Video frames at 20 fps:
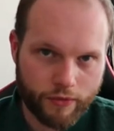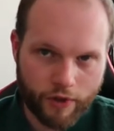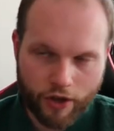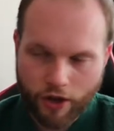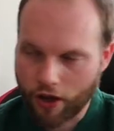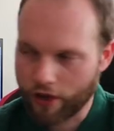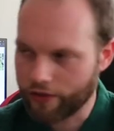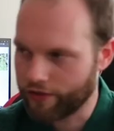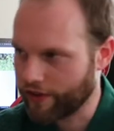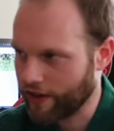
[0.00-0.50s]
the
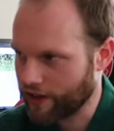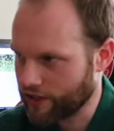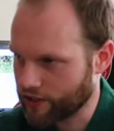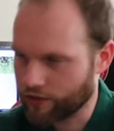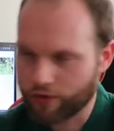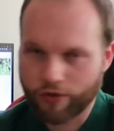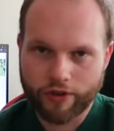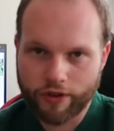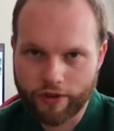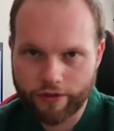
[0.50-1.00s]

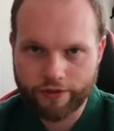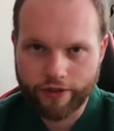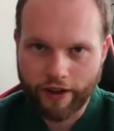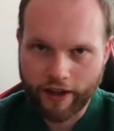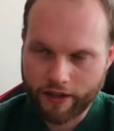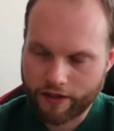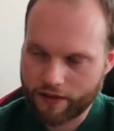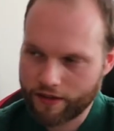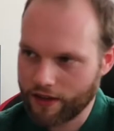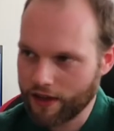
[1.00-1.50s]
contest or the
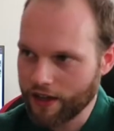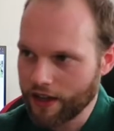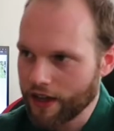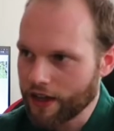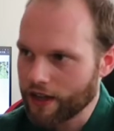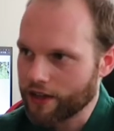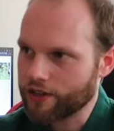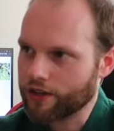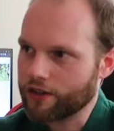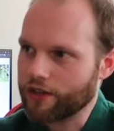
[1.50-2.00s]
fight.
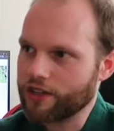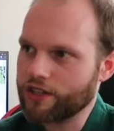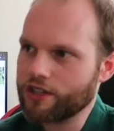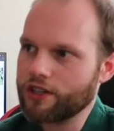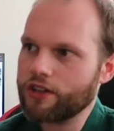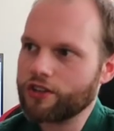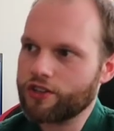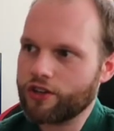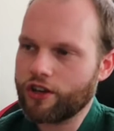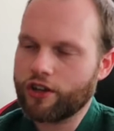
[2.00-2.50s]
So this is
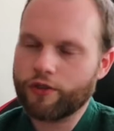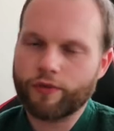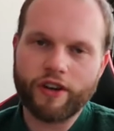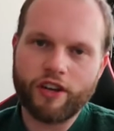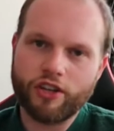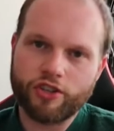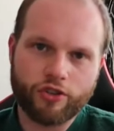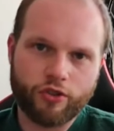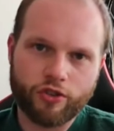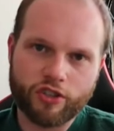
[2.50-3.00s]
also not
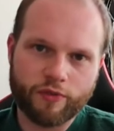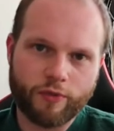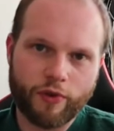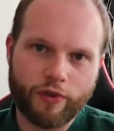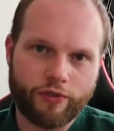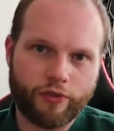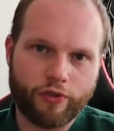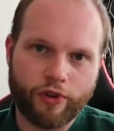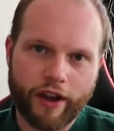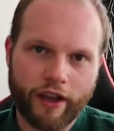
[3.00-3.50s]
really
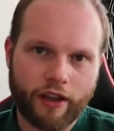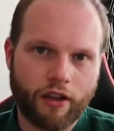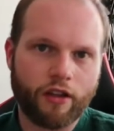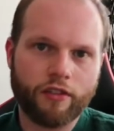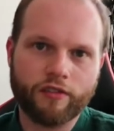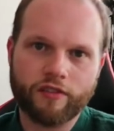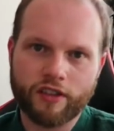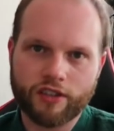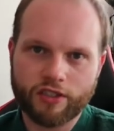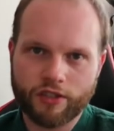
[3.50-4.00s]
suitable for a
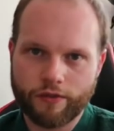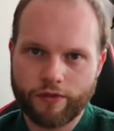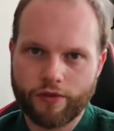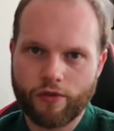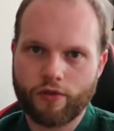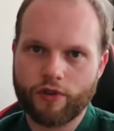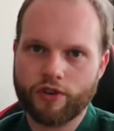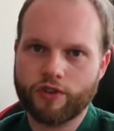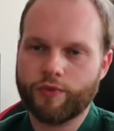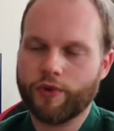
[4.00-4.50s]
contest, of
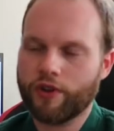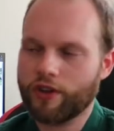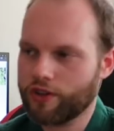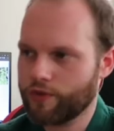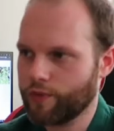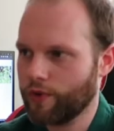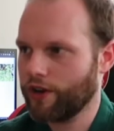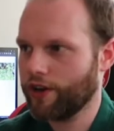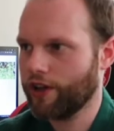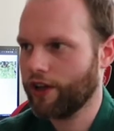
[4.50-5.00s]
course, because
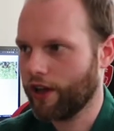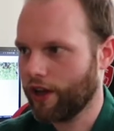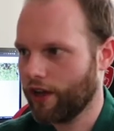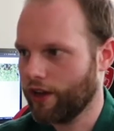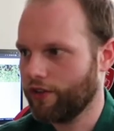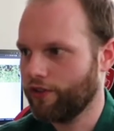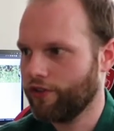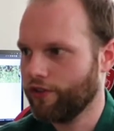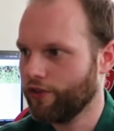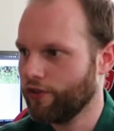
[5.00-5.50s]
what are you
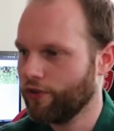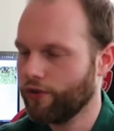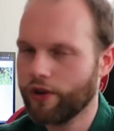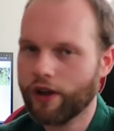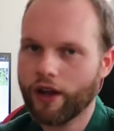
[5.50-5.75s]
going to do?